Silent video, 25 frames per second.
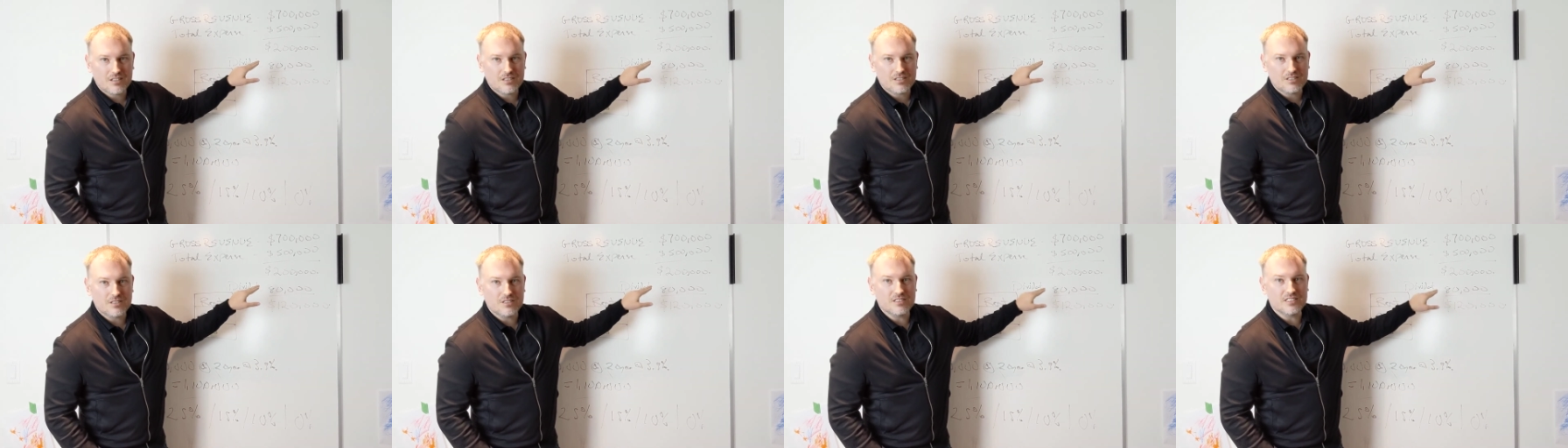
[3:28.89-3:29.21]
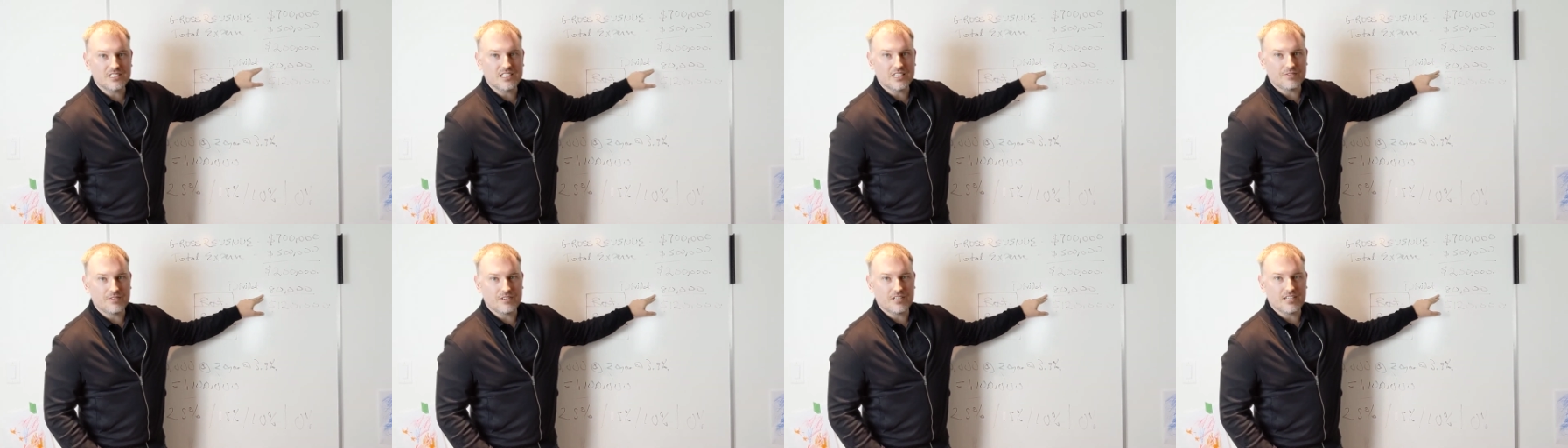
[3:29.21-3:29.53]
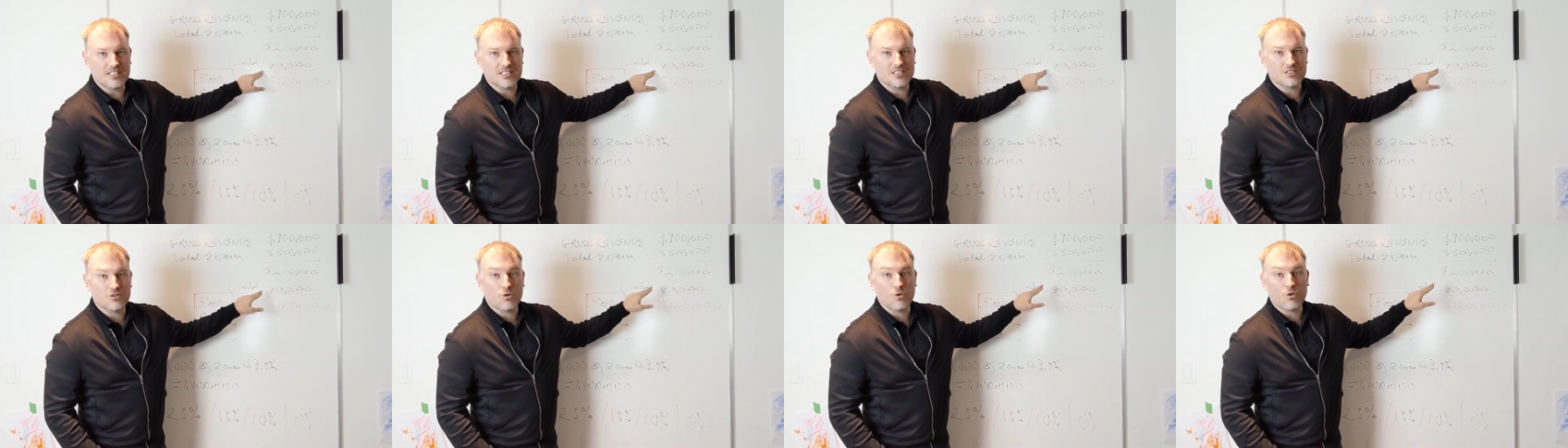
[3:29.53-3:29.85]
their
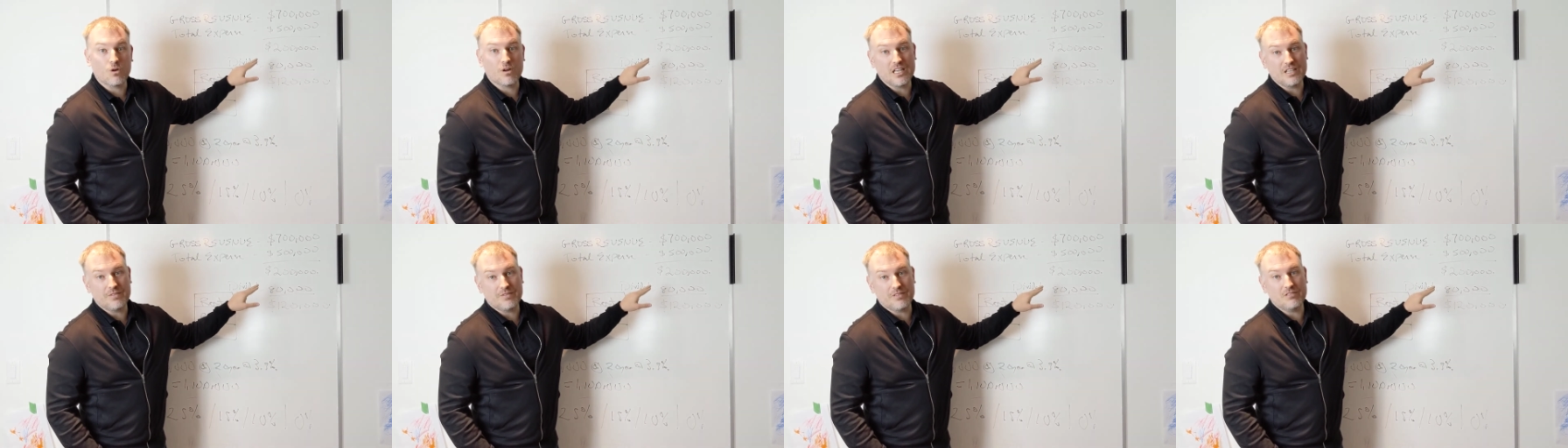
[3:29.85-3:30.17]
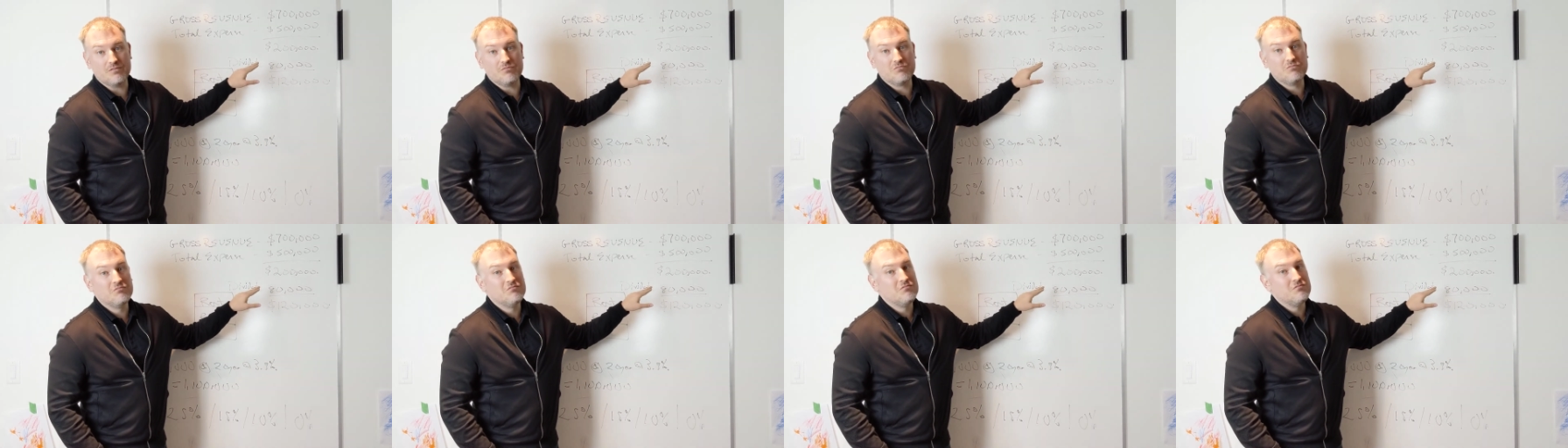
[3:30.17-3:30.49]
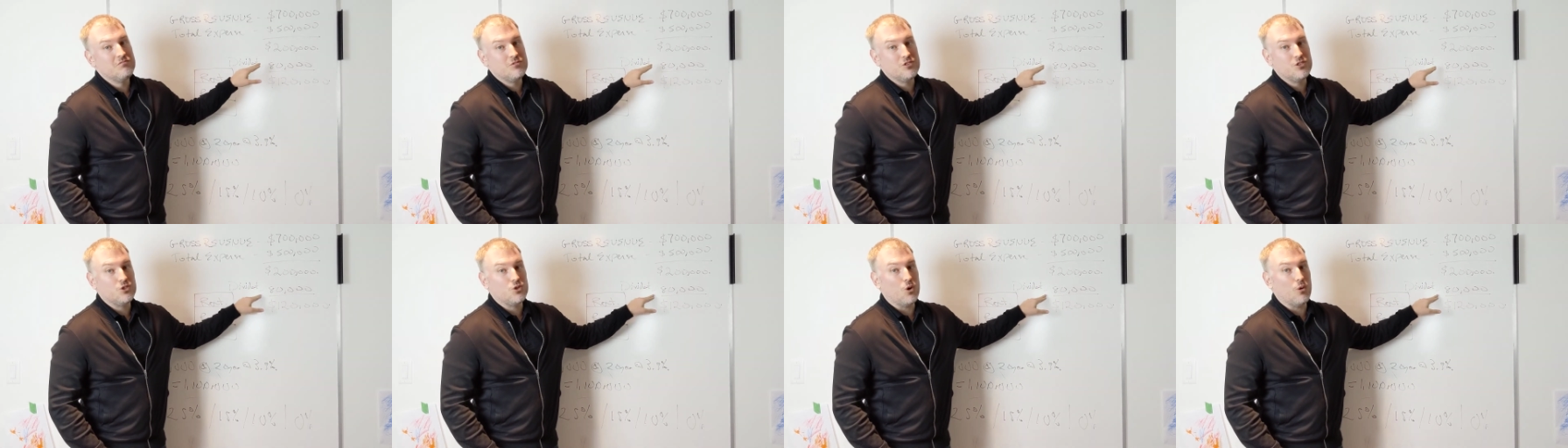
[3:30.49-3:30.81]
dividends or even
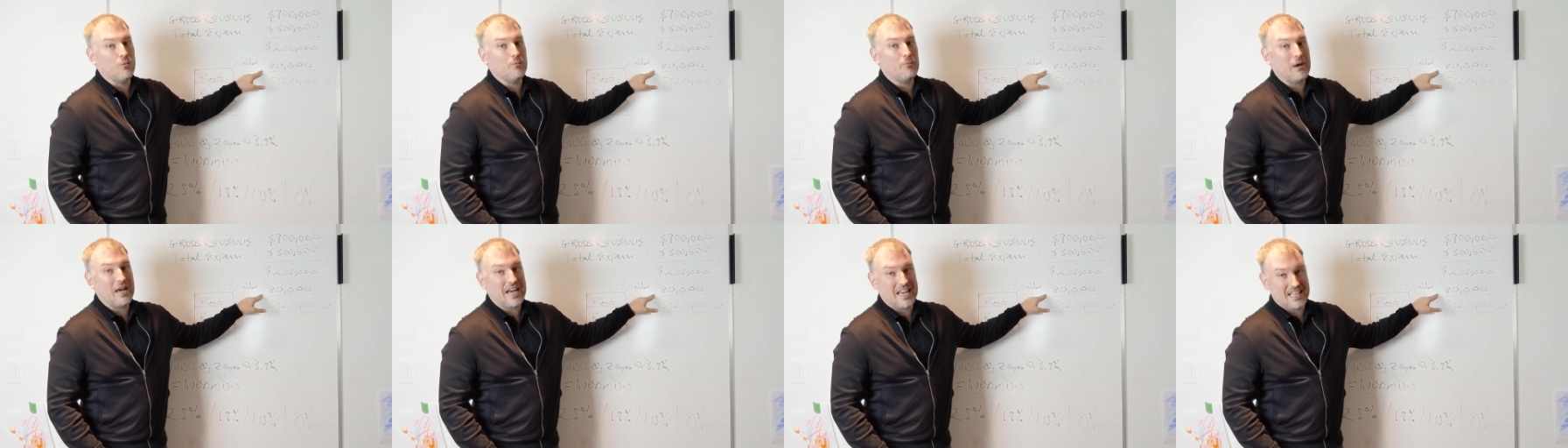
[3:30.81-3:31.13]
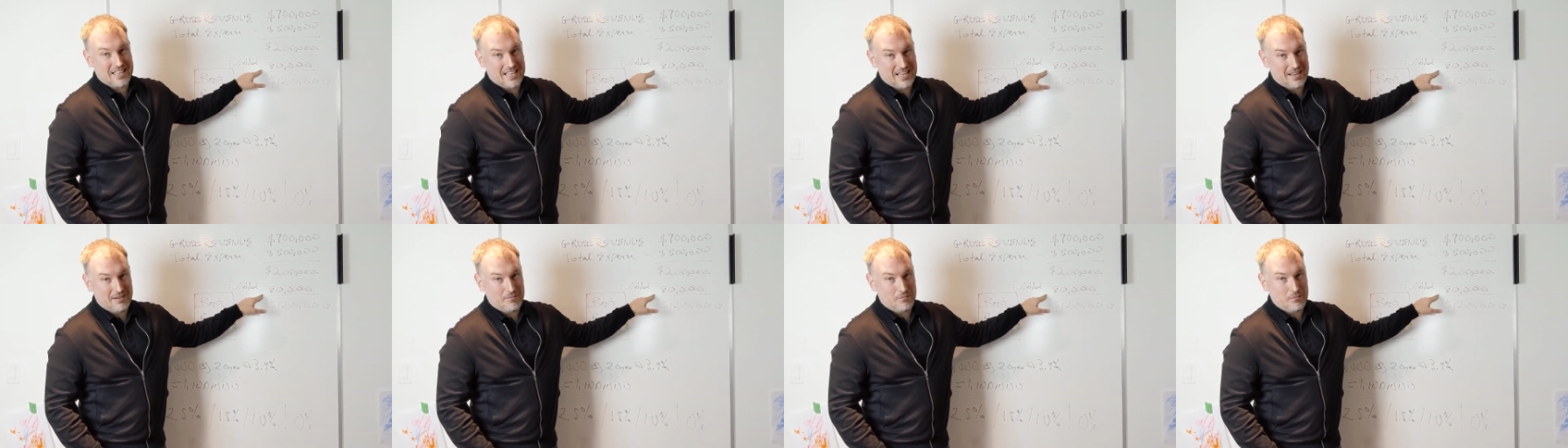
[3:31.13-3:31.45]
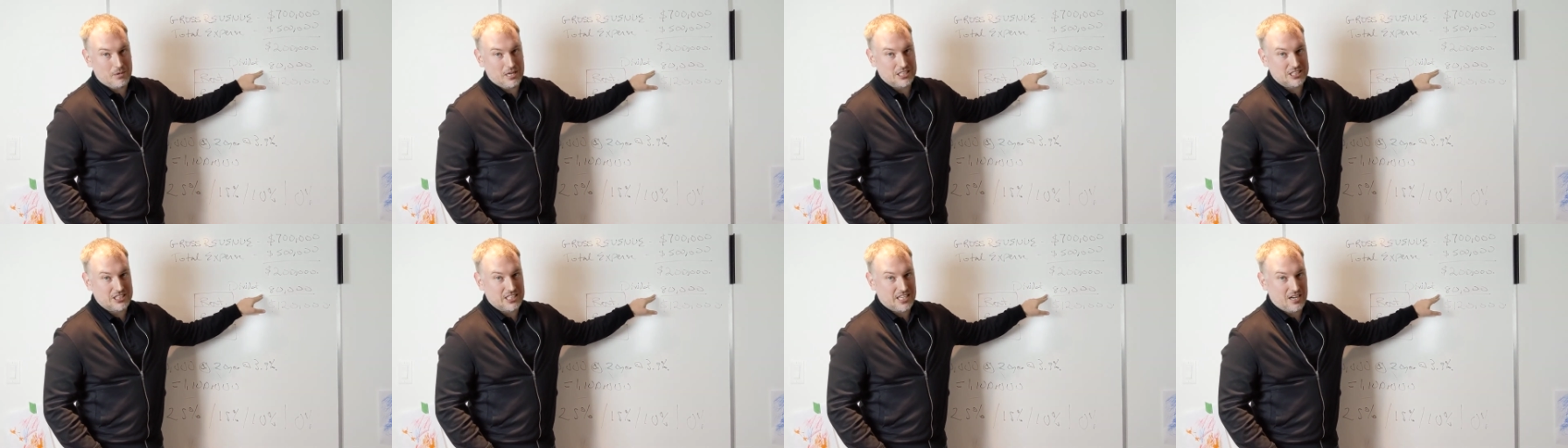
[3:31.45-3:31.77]
don't pay that
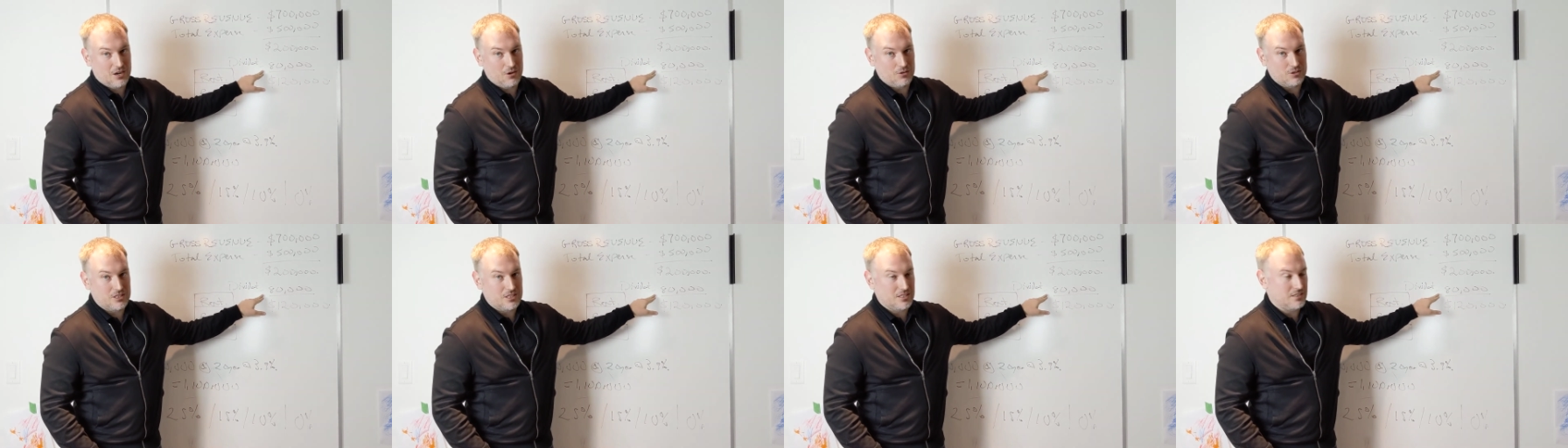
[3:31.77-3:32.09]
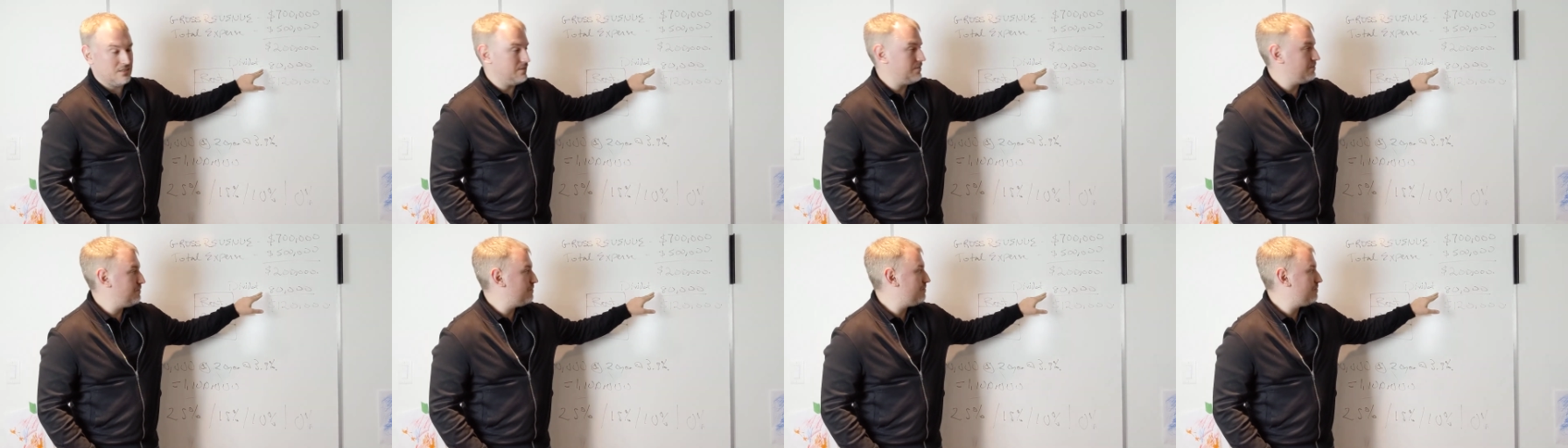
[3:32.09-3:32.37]
much out.